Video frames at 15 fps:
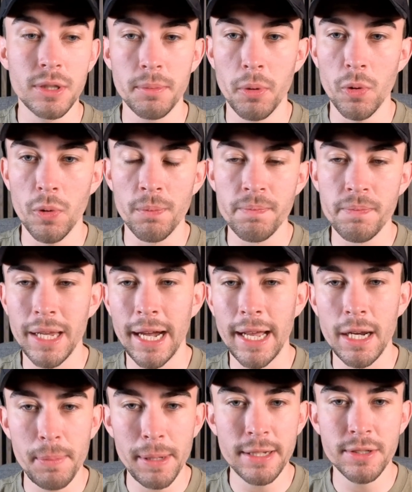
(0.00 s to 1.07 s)
the ball. And
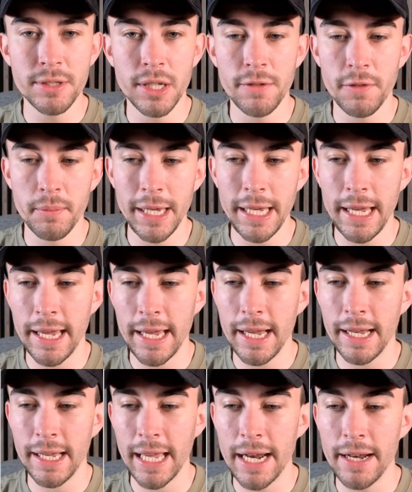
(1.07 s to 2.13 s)
the big concern for me here,
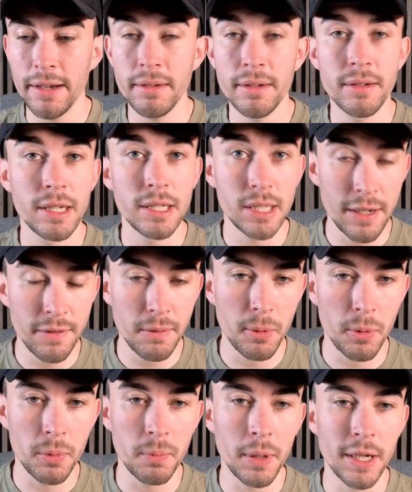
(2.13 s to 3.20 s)
again, as a
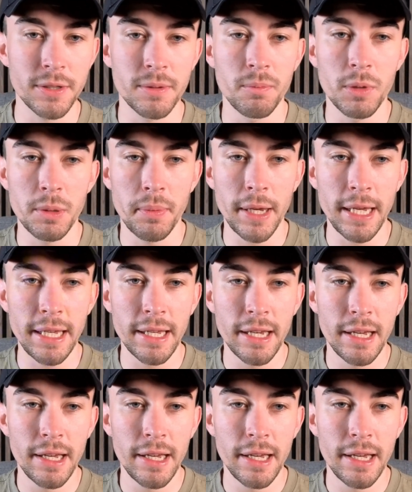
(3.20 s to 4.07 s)
Liverpool person, would be,